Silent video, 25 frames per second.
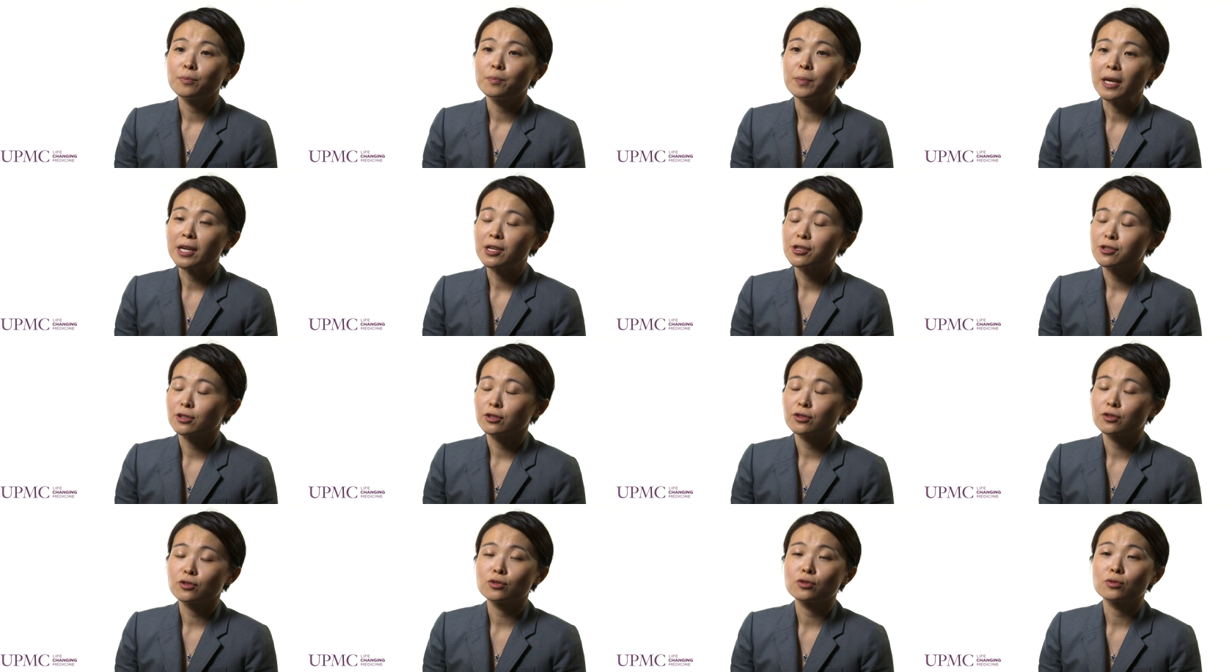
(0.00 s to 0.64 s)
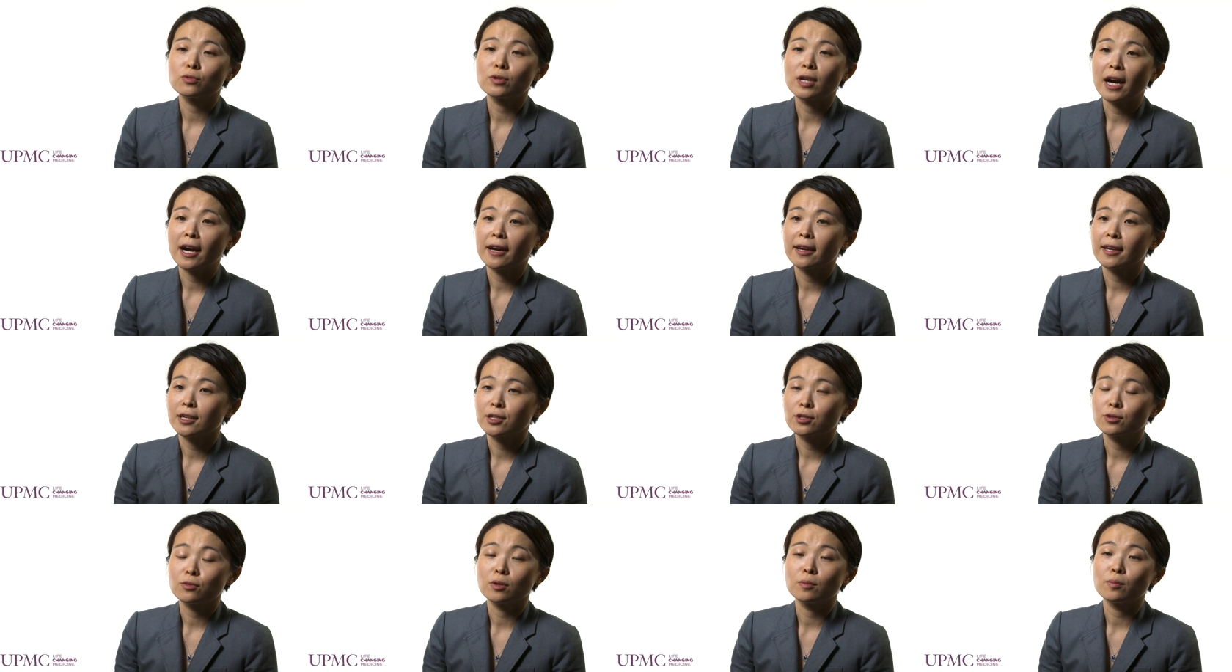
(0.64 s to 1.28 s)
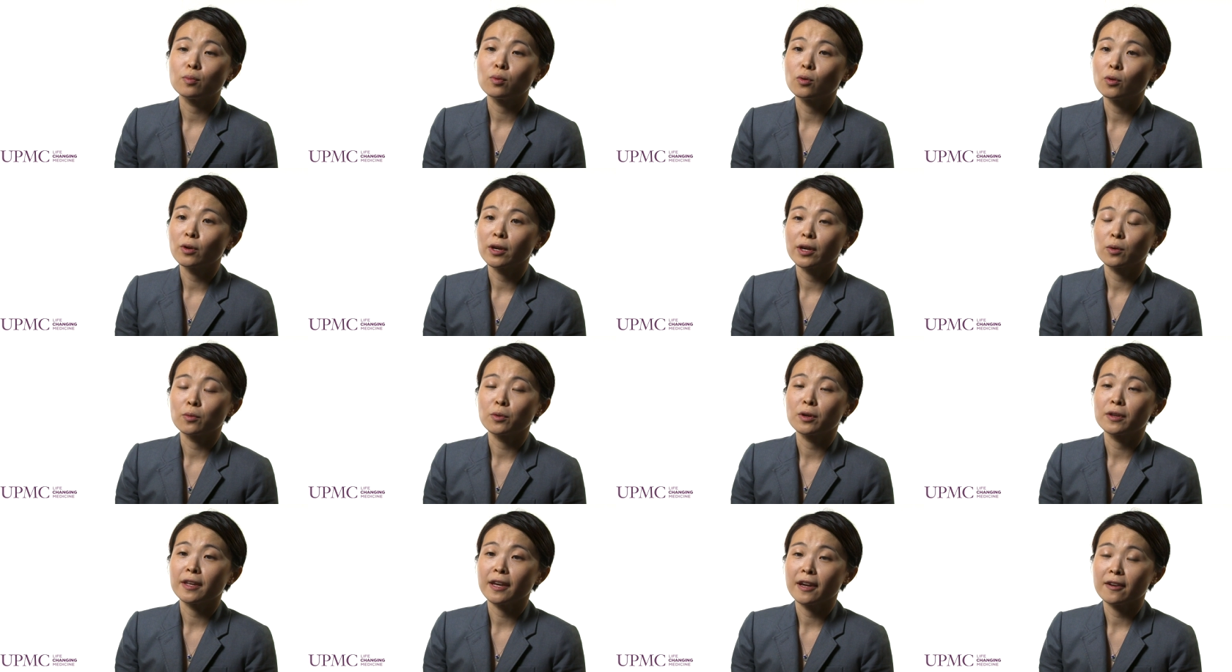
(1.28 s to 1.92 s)
patients do not get to a
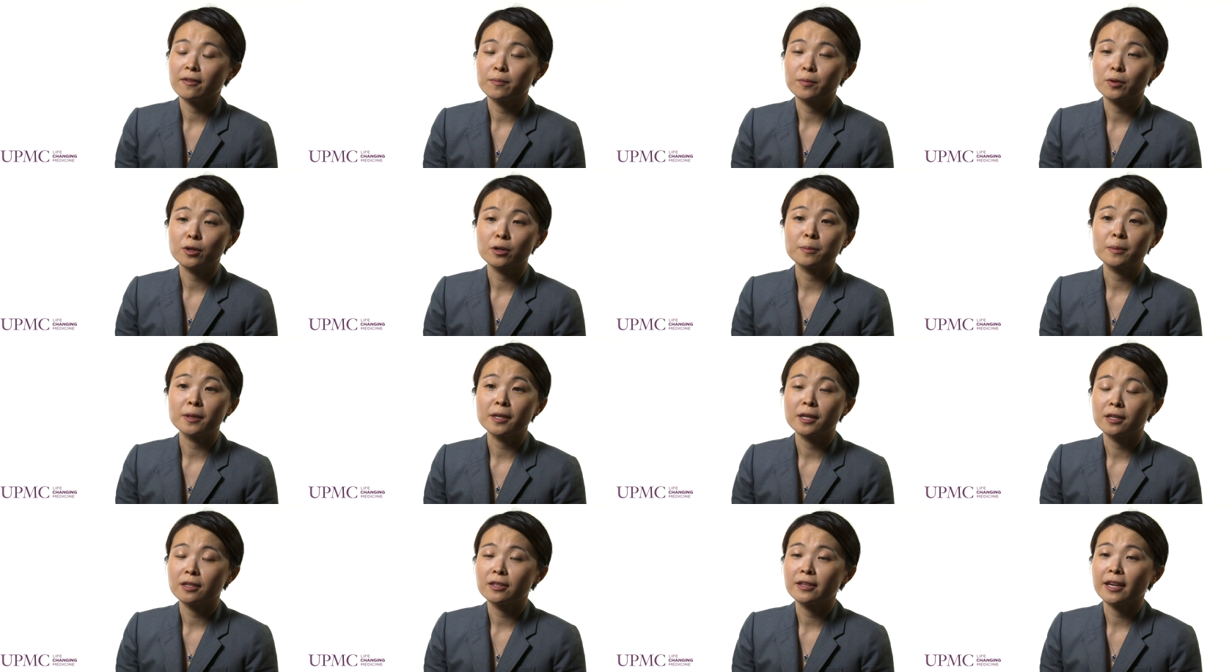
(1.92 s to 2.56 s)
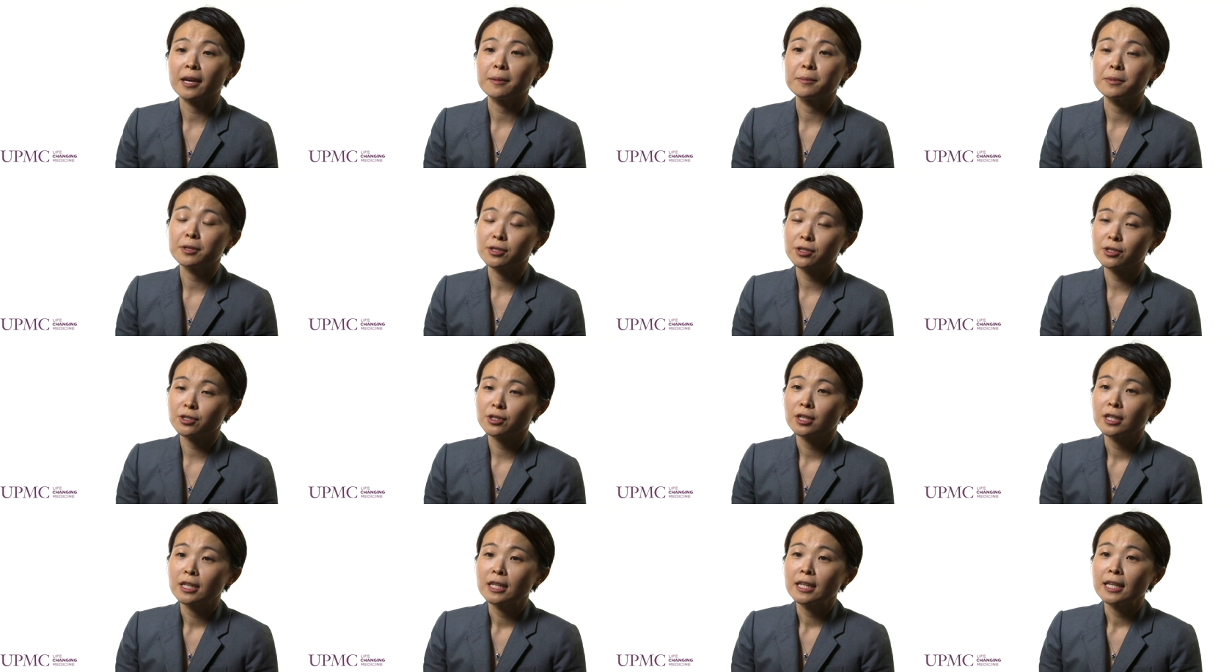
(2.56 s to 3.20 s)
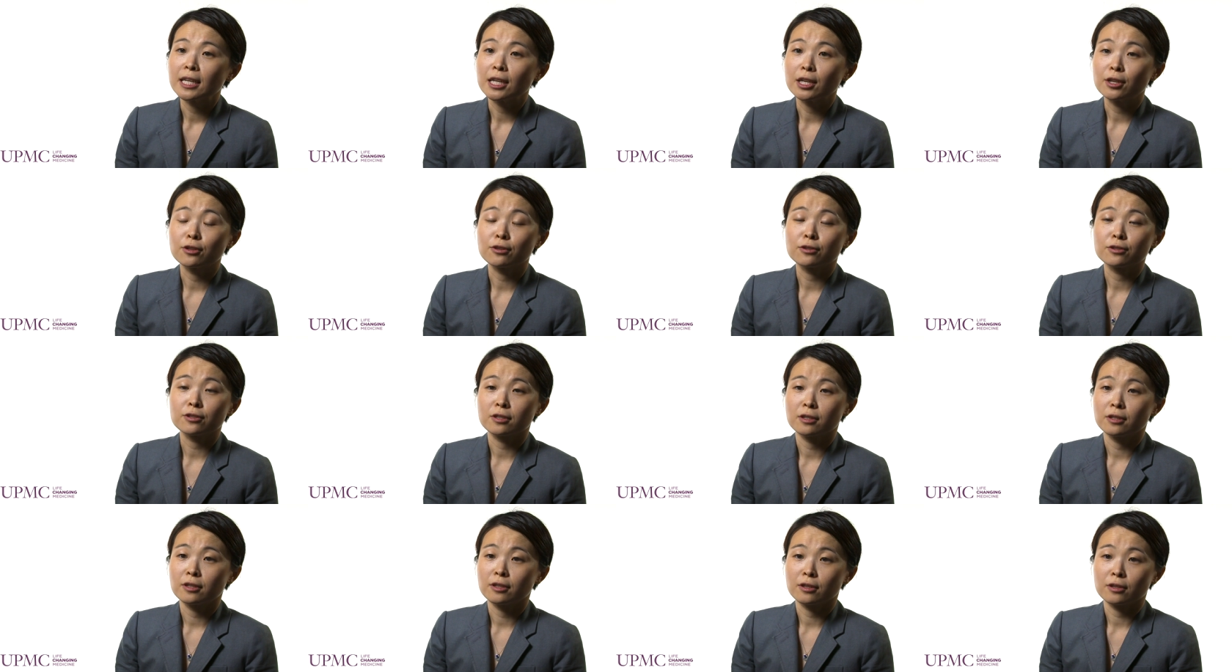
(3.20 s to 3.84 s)
point where they have permanent damage either
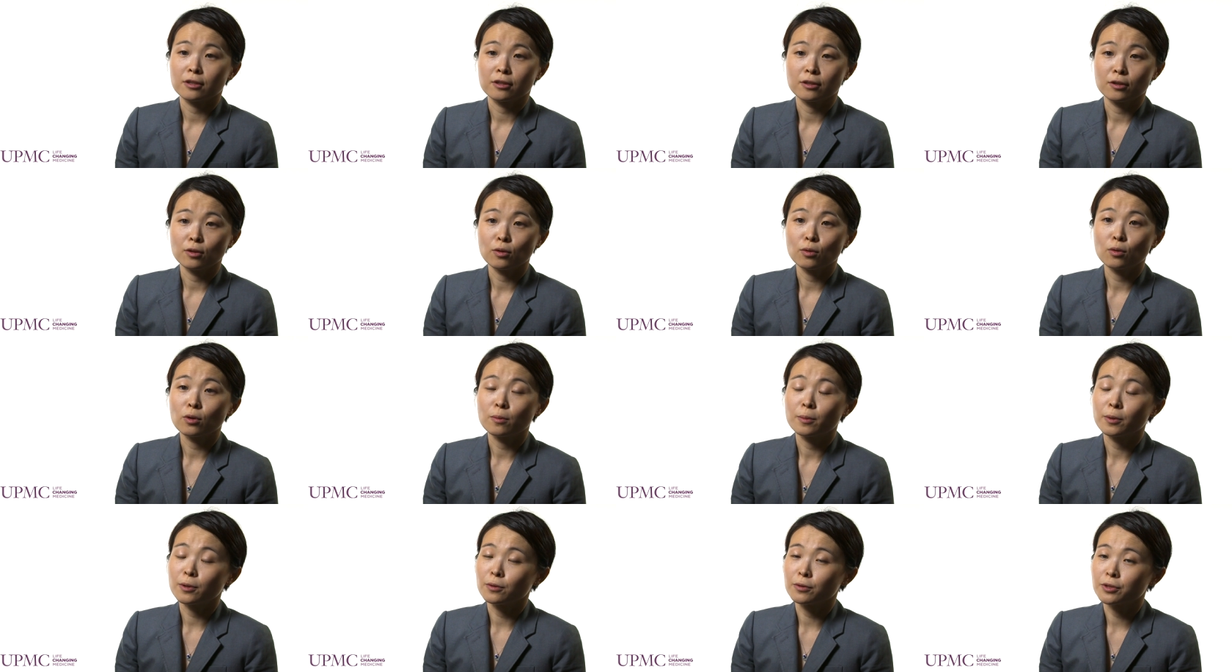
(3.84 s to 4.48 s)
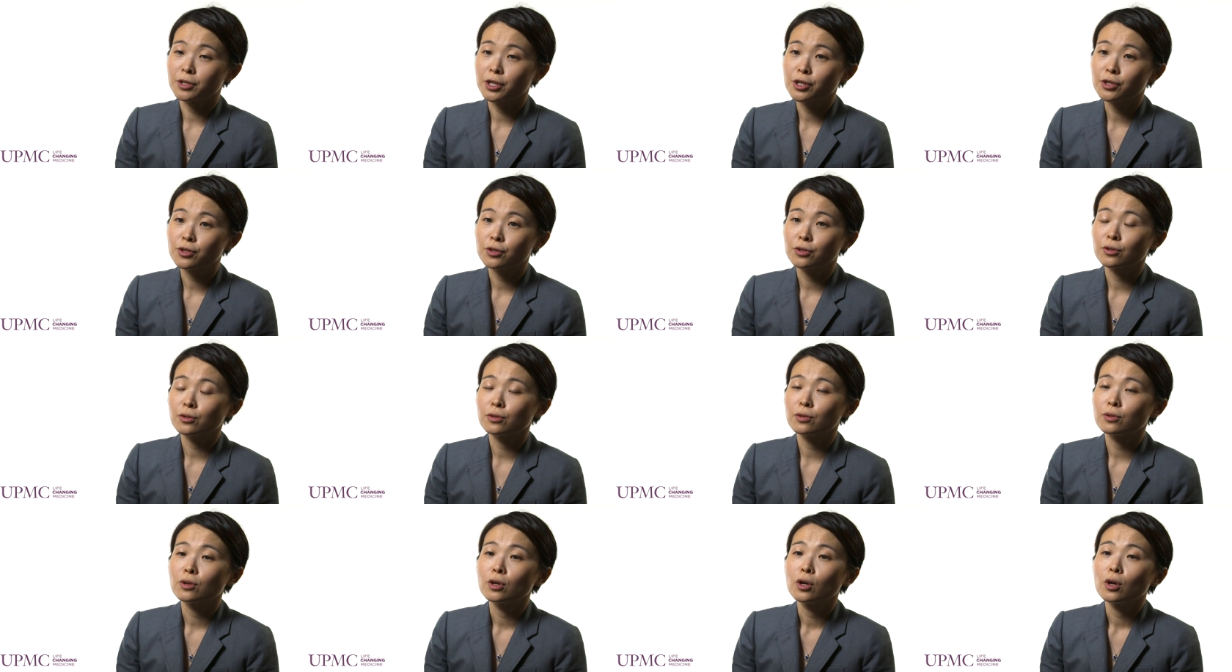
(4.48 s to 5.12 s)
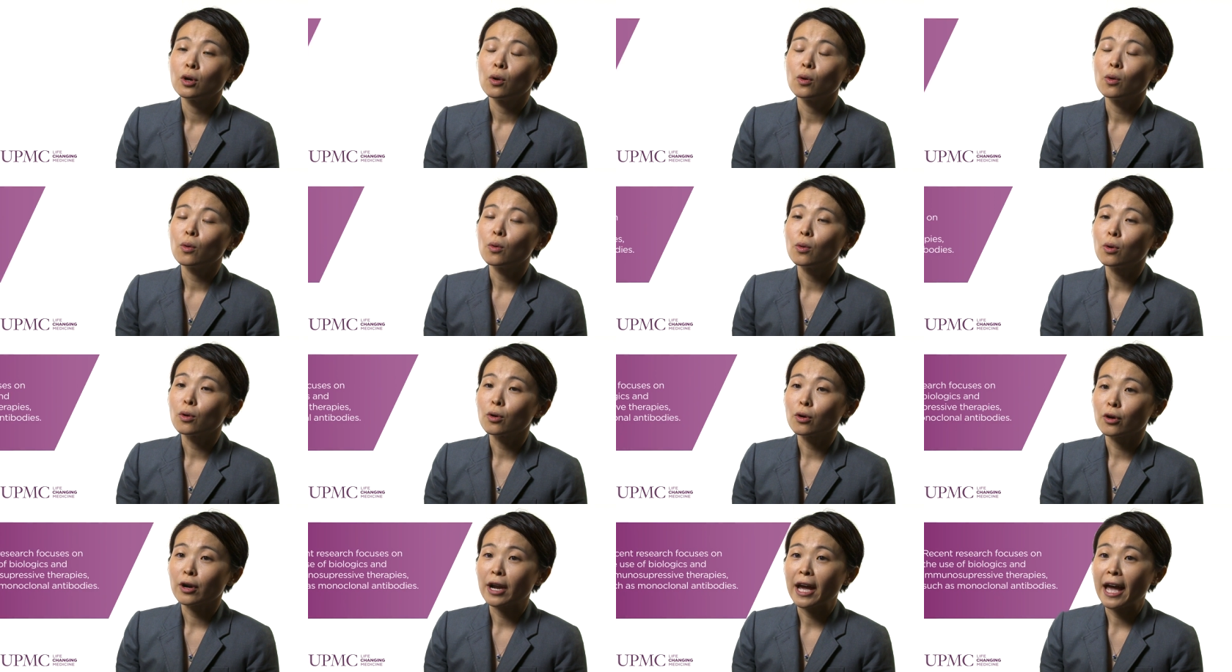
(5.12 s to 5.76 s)
to their orbital tissue
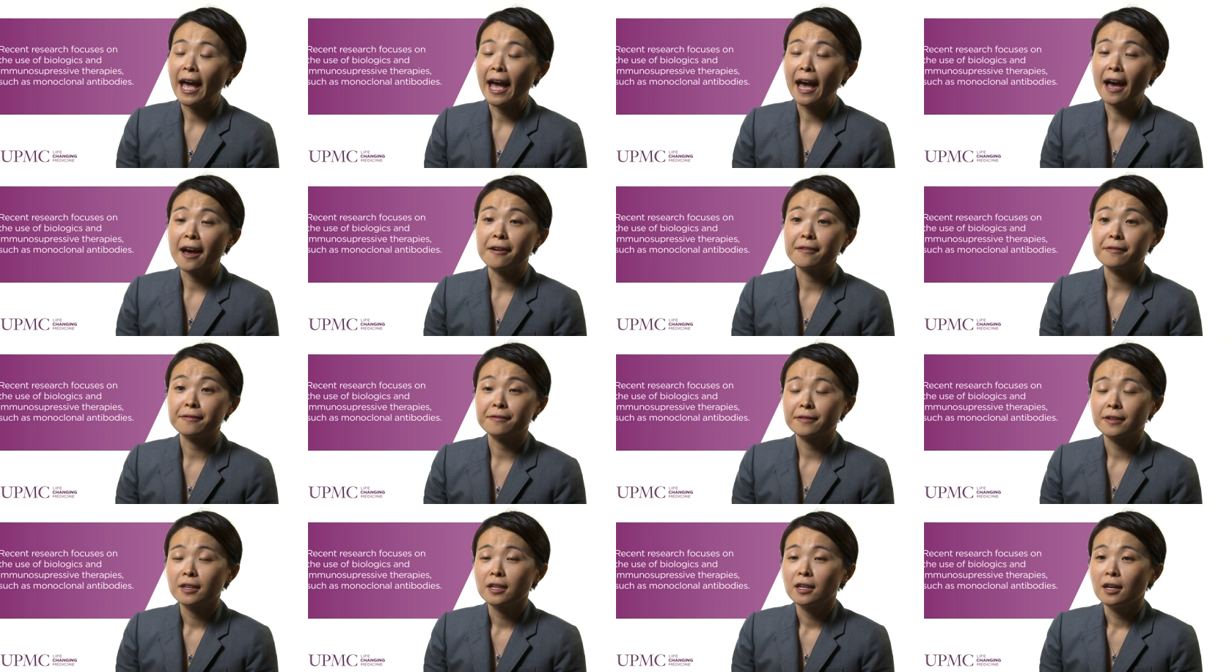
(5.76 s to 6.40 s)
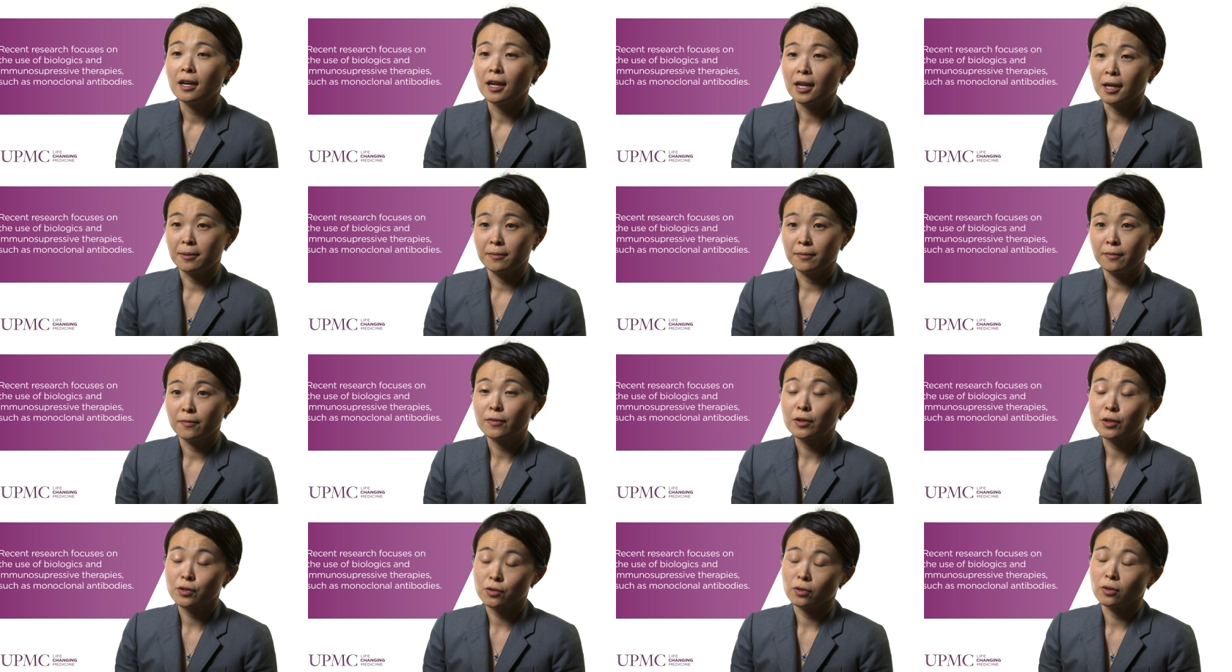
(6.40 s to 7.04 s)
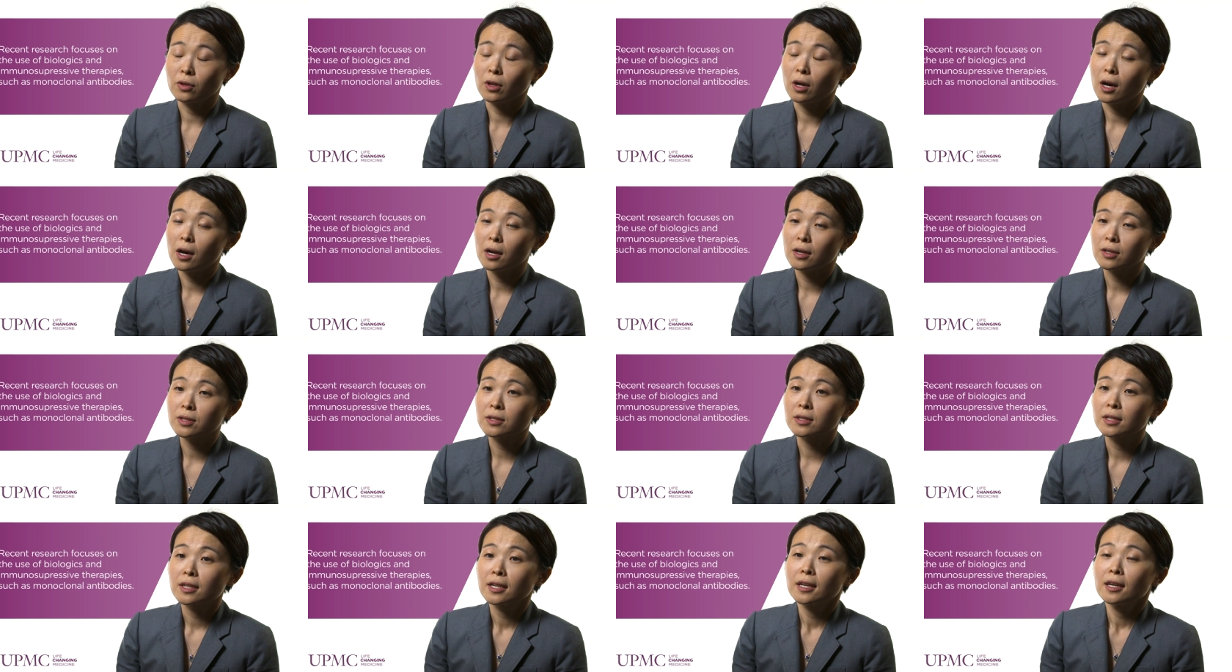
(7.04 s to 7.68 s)
or have um, visual
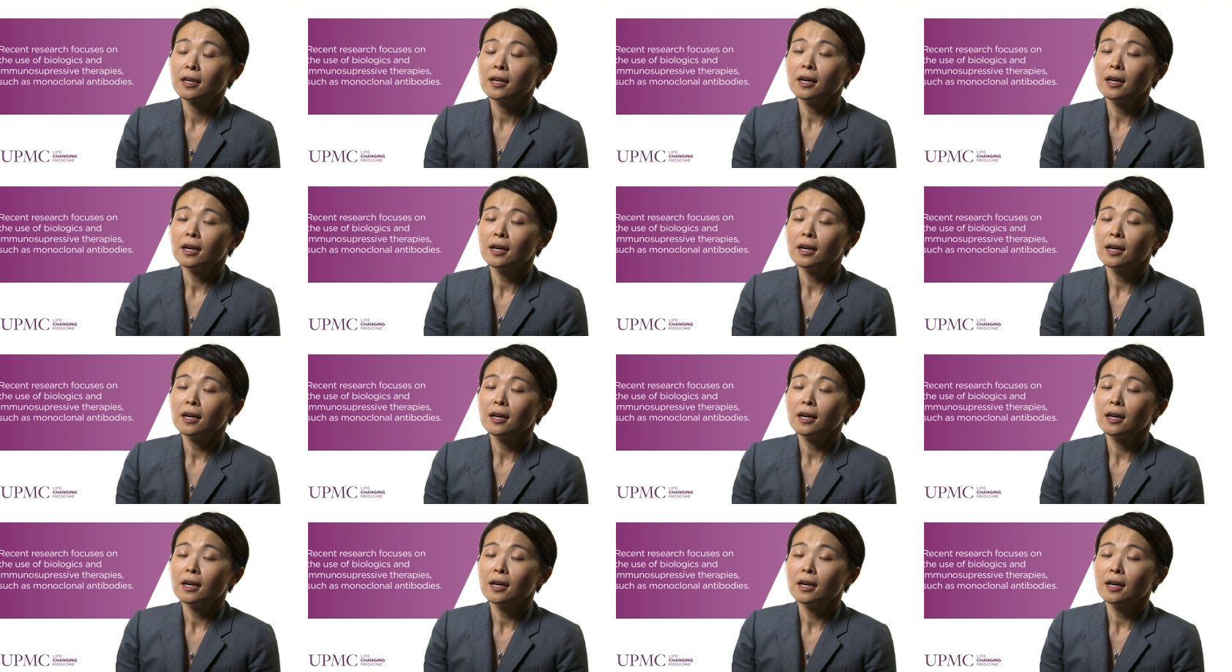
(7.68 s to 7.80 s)
loss.